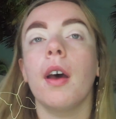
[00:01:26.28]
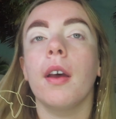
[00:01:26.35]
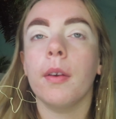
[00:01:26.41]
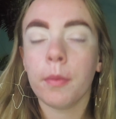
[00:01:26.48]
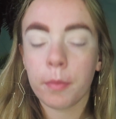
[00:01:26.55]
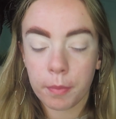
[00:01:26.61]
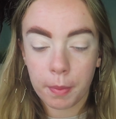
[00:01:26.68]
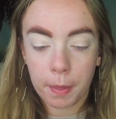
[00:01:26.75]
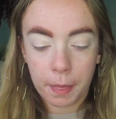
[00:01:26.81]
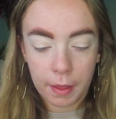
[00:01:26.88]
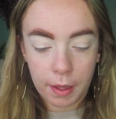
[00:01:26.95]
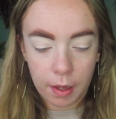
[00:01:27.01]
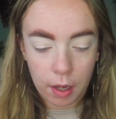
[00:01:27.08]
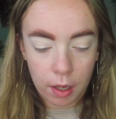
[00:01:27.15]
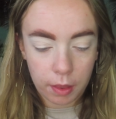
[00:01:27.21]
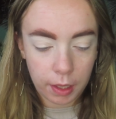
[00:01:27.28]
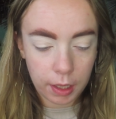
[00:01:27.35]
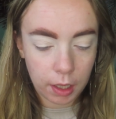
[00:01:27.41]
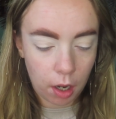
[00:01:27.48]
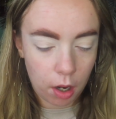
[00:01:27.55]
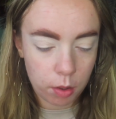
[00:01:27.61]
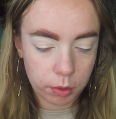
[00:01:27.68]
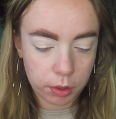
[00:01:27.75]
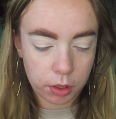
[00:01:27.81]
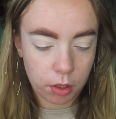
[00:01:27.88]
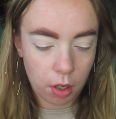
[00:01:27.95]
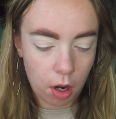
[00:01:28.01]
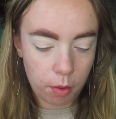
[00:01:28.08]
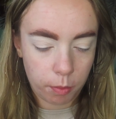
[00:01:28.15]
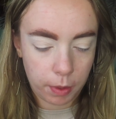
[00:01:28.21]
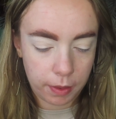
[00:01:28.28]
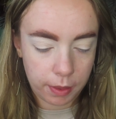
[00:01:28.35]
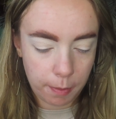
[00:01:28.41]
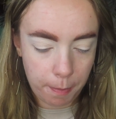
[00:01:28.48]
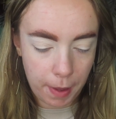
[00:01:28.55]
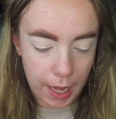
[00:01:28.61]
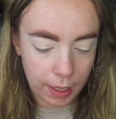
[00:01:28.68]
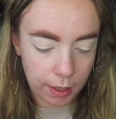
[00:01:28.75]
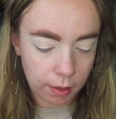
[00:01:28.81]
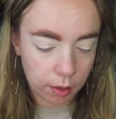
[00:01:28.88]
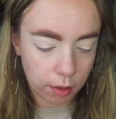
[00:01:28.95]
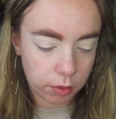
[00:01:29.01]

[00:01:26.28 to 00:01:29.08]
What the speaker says: I think I'll start with the pink.